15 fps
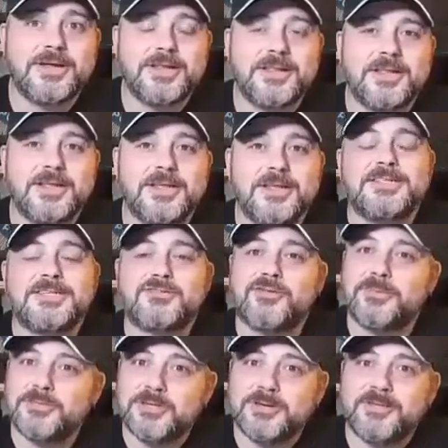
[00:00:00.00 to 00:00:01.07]
In the
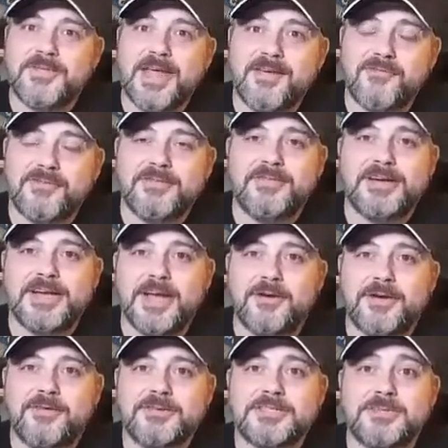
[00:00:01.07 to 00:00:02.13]
description of every video,
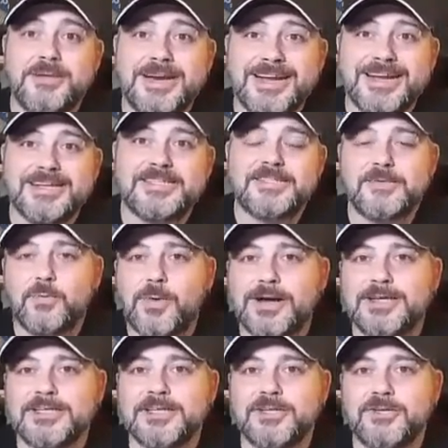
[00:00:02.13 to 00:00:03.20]
there are some links to
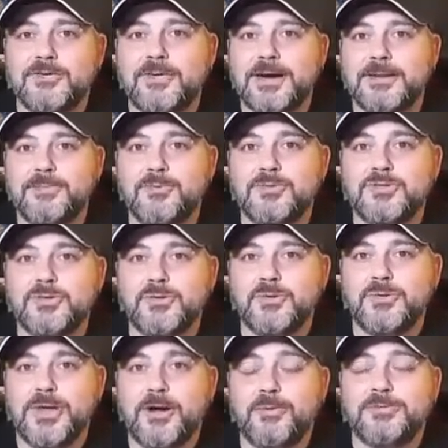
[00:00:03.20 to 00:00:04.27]
ways that you're able
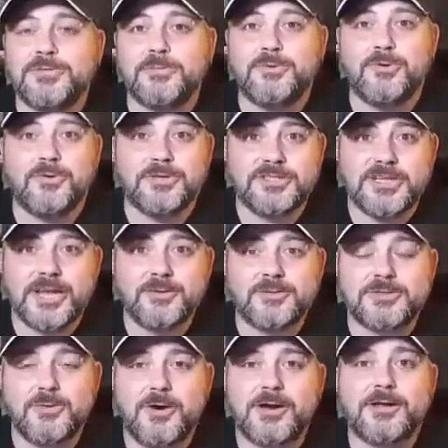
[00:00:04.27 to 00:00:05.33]
to help support the channel
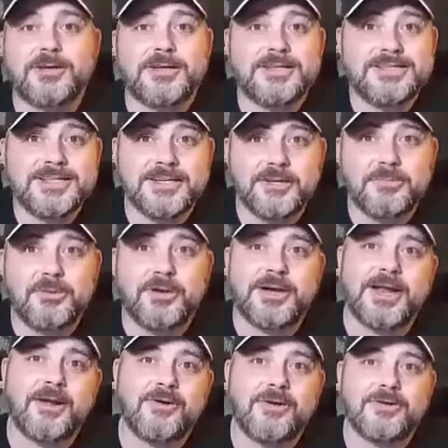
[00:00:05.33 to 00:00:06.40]
so I can continue
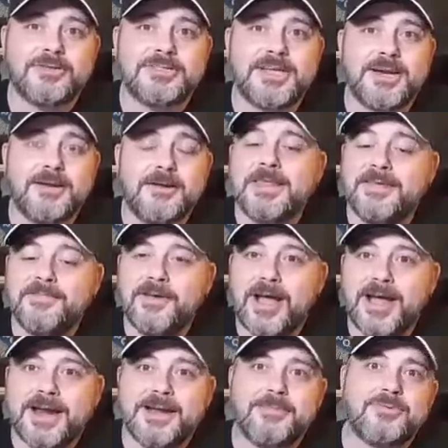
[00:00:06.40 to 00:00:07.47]
putting out content. If
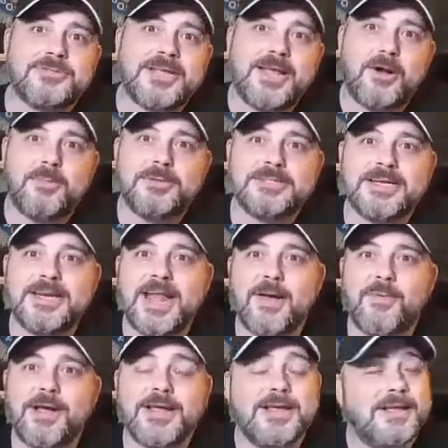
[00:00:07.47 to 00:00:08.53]
you're unable to help us in
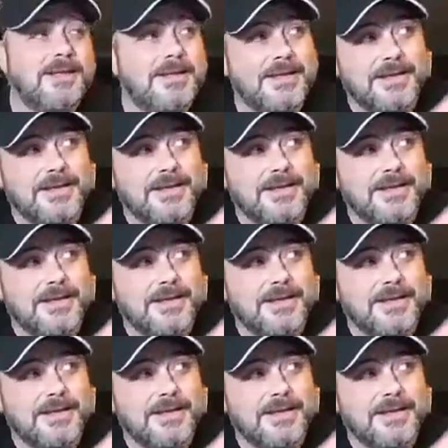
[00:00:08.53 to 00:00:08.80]
that way,